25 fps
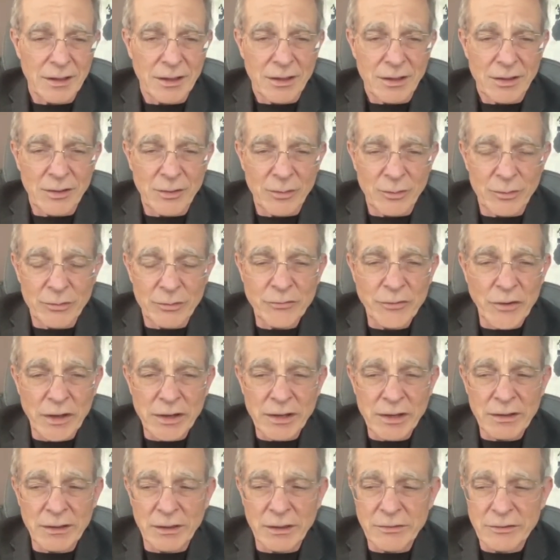It was funny
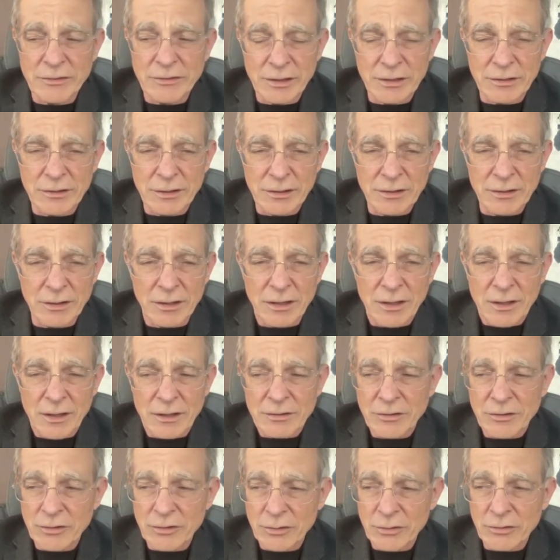listening
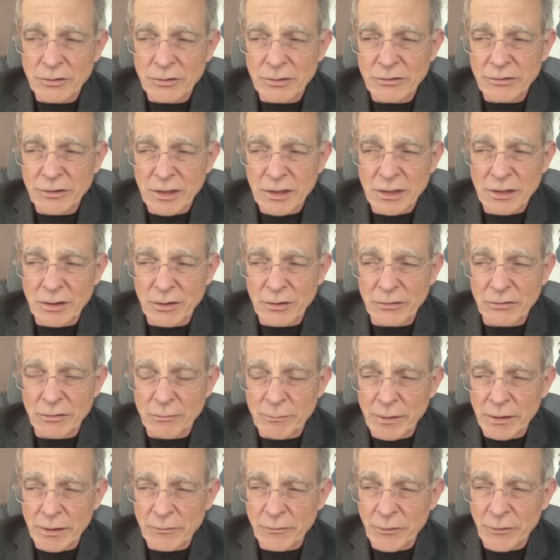to CEOs of
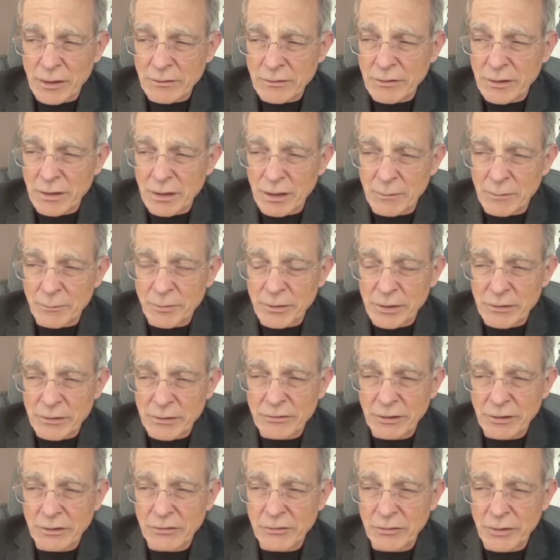big fancy companies
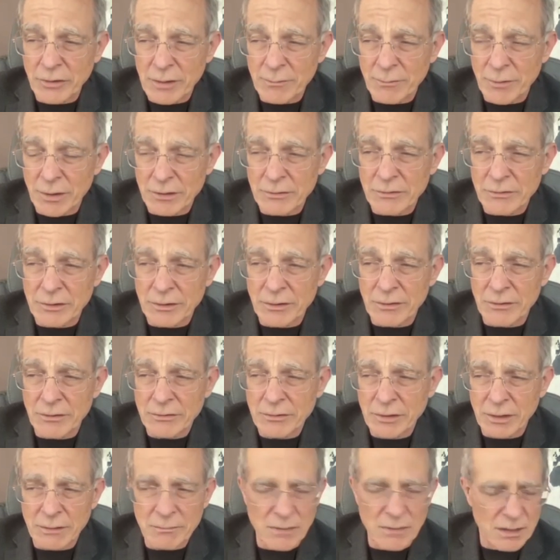6 or 8 months into this
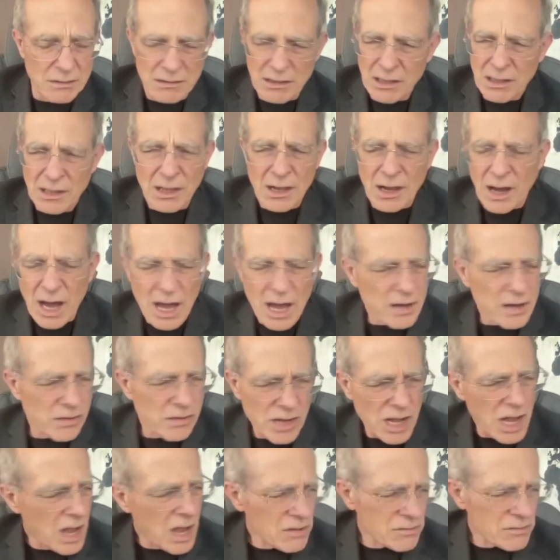saying, man, I don't know
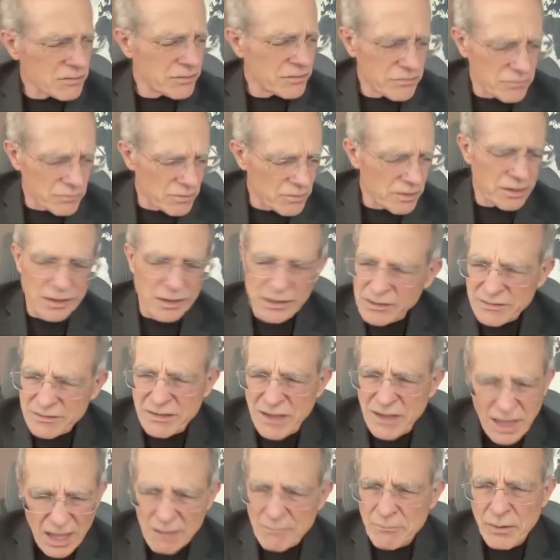how this is working. This
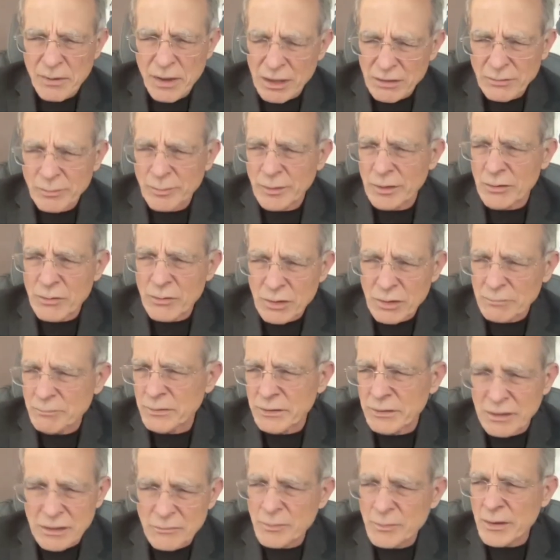can't possibly work, but
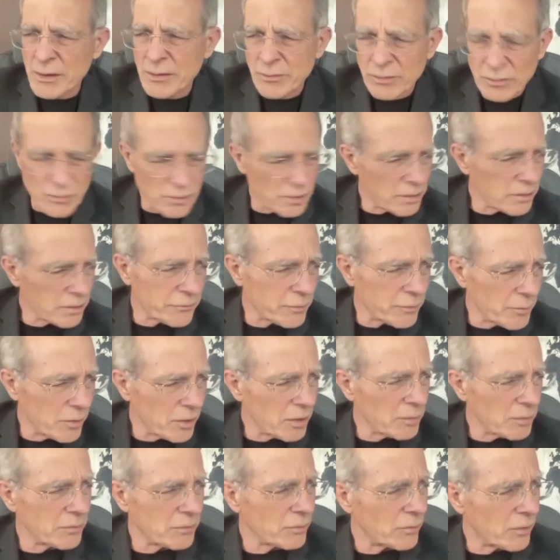these people are working from
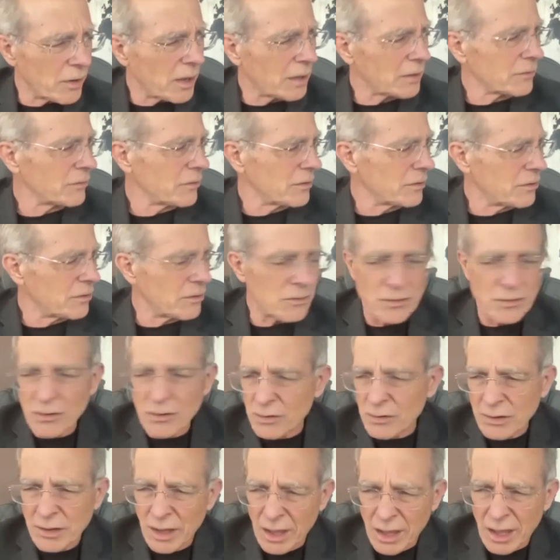home and we're actually doing
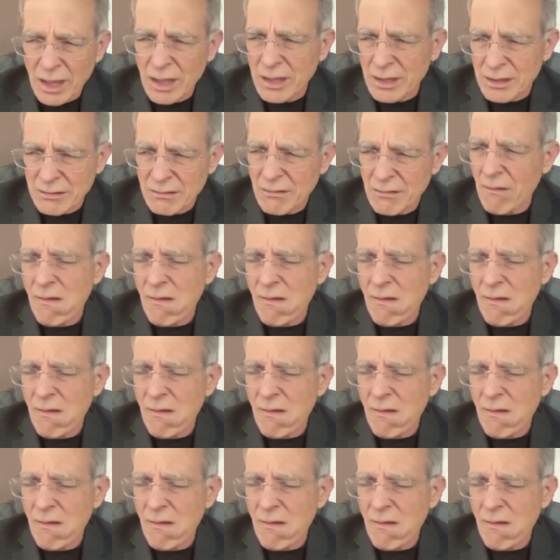okay.